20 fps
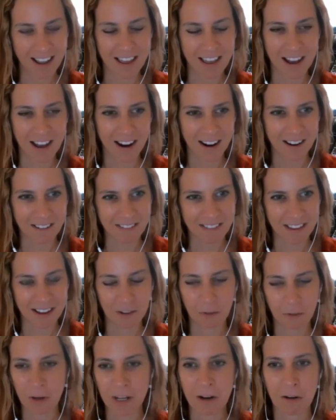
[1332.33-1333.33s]

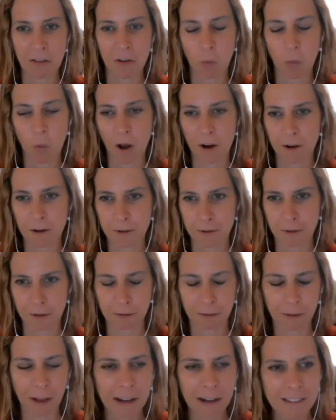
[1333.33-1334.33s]
That we know that water is
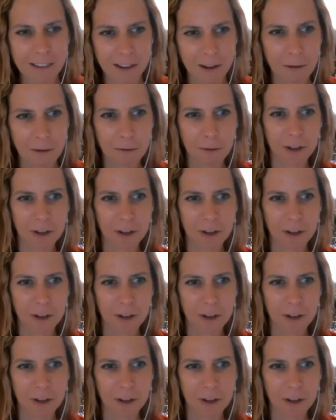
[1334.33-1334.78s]
reflective.